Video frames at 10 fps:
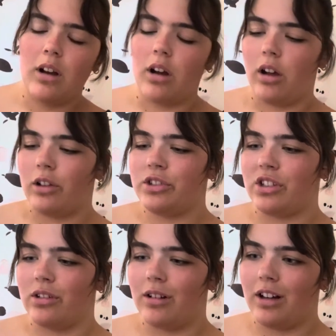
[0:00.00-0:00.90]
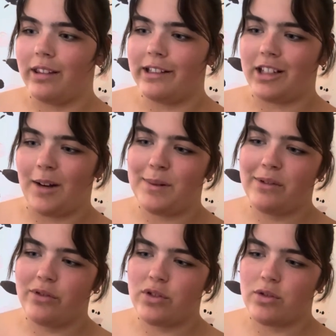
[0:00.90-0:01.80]
Also, on the topic
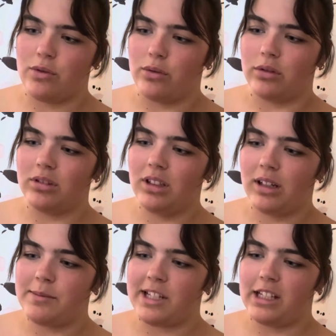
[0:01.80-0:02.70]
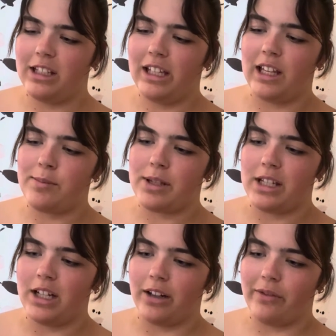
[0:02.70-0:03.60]
of school, I'm taking AP
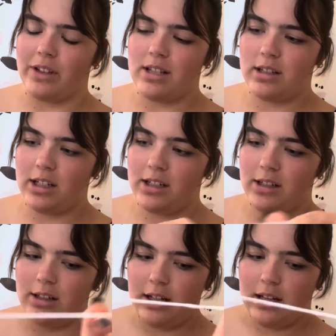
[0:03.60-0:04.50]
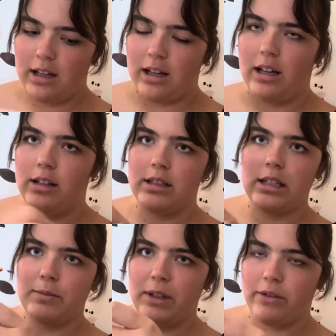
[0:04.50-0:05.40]
Gov this year, and it's
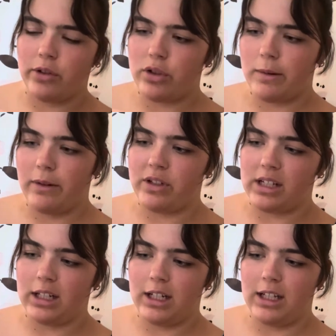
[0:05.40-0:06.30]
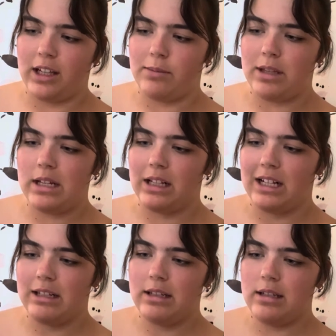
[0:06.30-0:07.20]
like my first time I've taken any AP
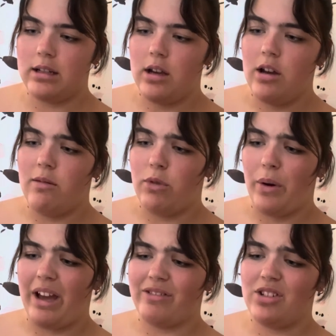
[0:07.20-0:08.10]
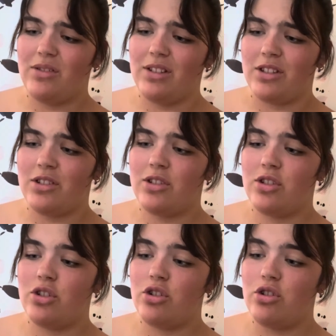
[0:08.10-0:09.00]
classes, but we have to do this
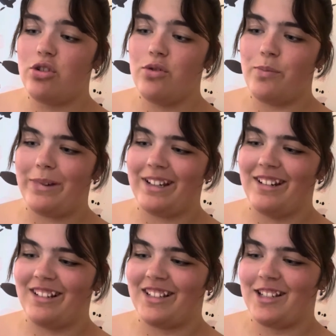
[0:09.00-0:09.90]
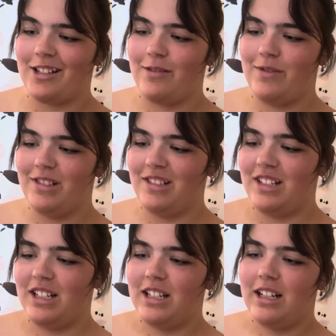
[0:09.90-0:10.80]
stupid assignment,
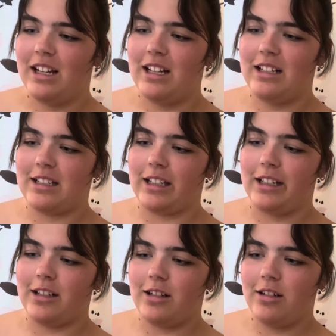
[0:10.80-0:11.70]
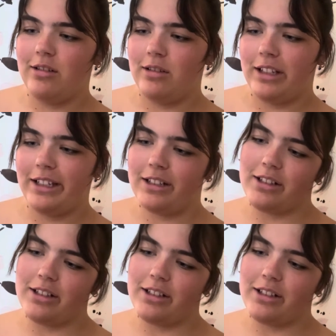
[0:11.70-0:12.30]
and it's like, oh, like